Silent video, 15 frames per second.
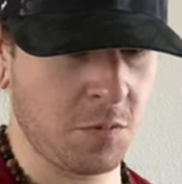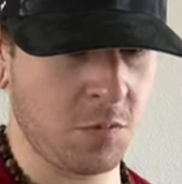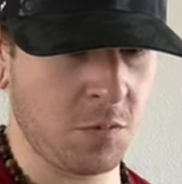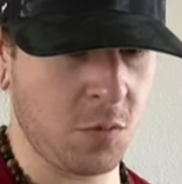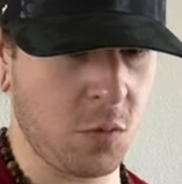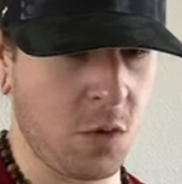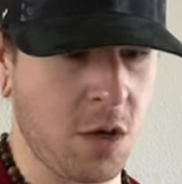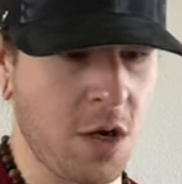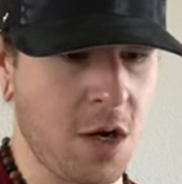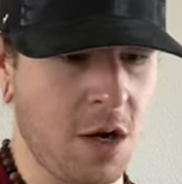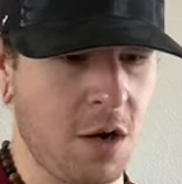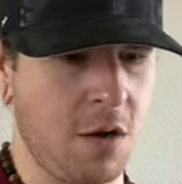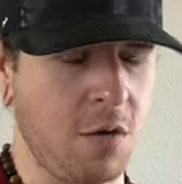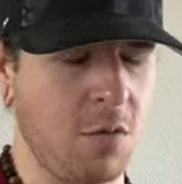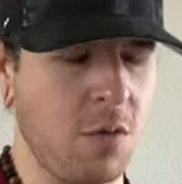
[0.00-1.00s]

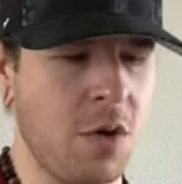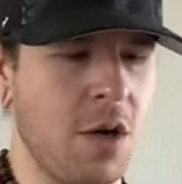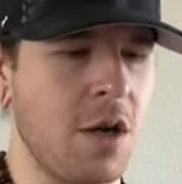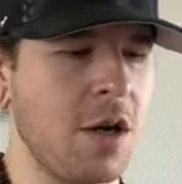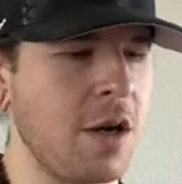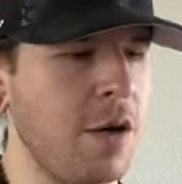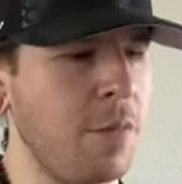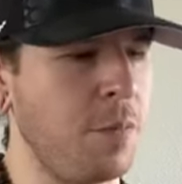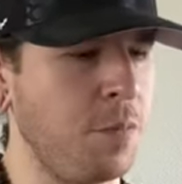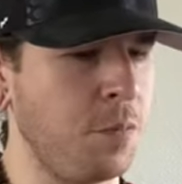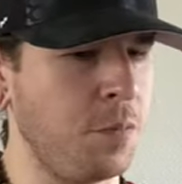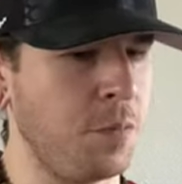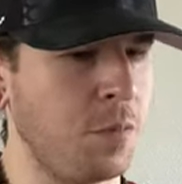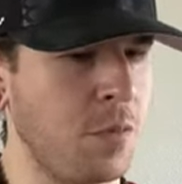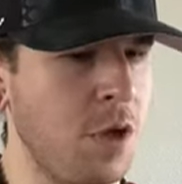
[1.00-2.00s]
Wow.
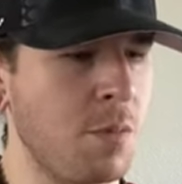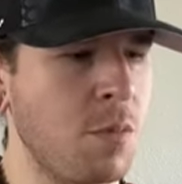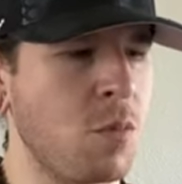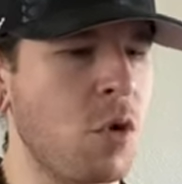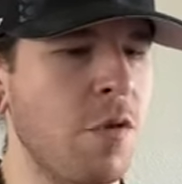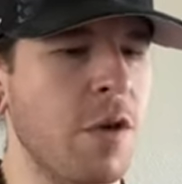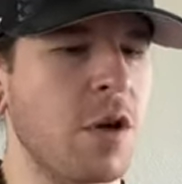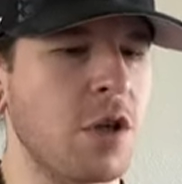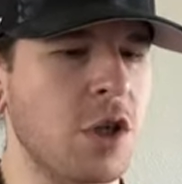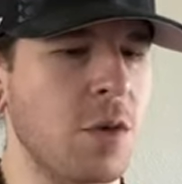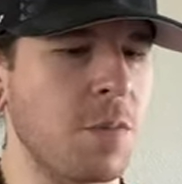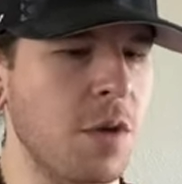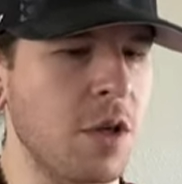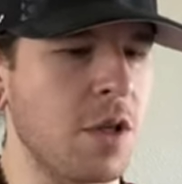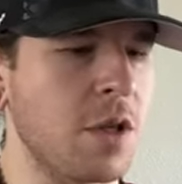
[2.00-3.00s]
A couple more, then I'll
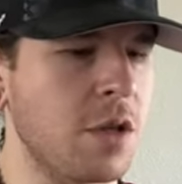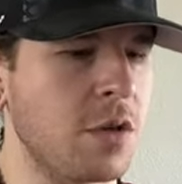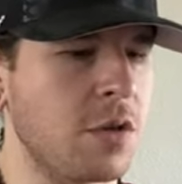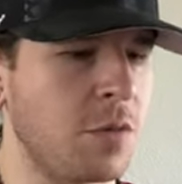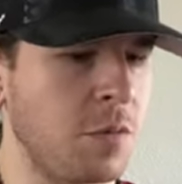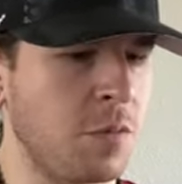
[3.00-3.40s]
jump into this.